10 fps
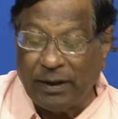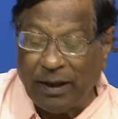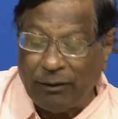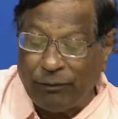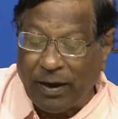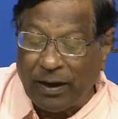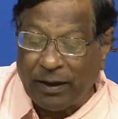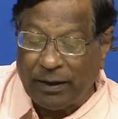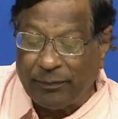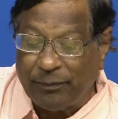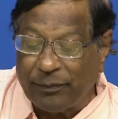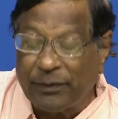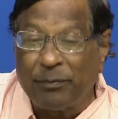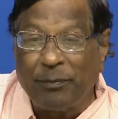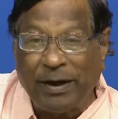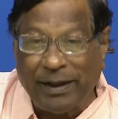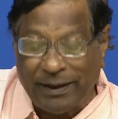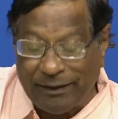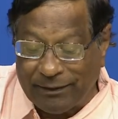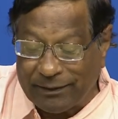alpha
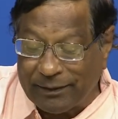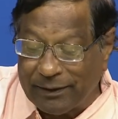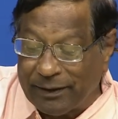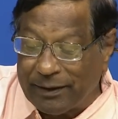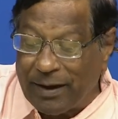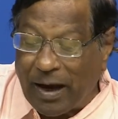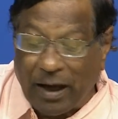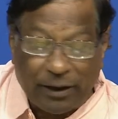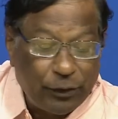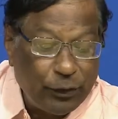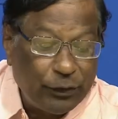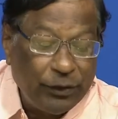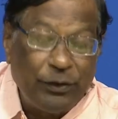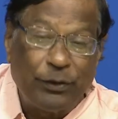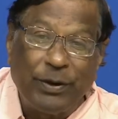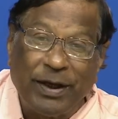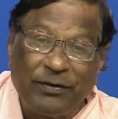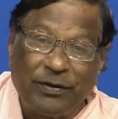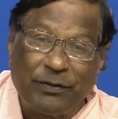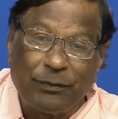particles, are known to
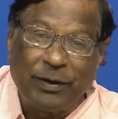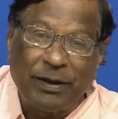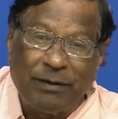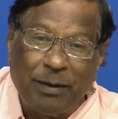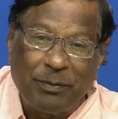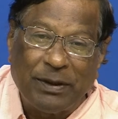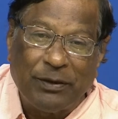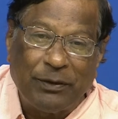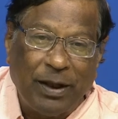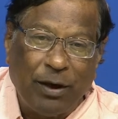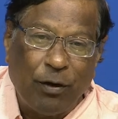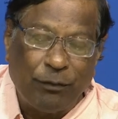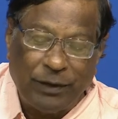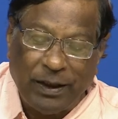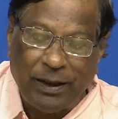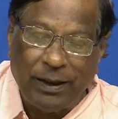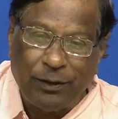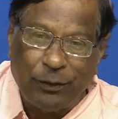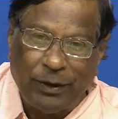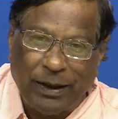exist. For example, you take off the
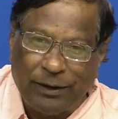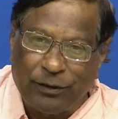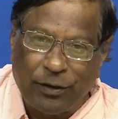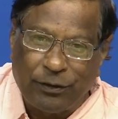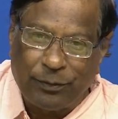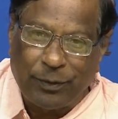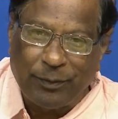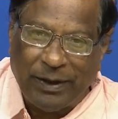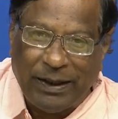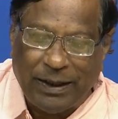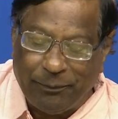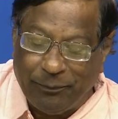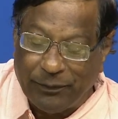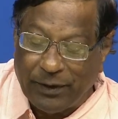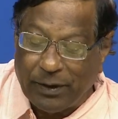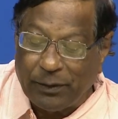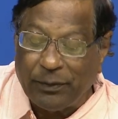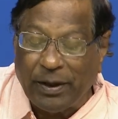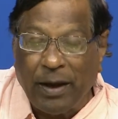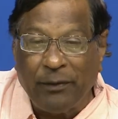2 electrons from helium,
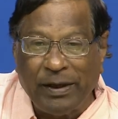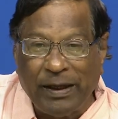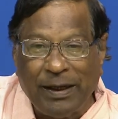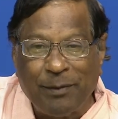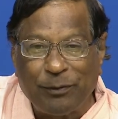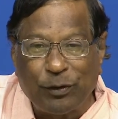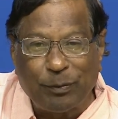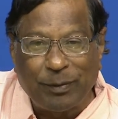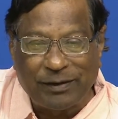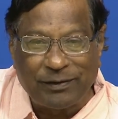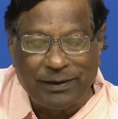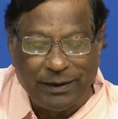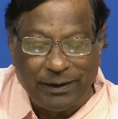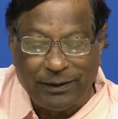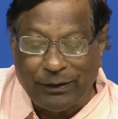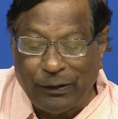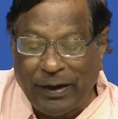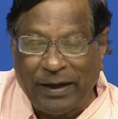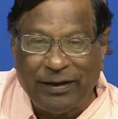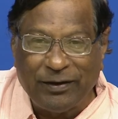we have helium 2 plus. You
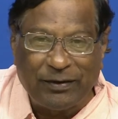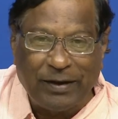look at this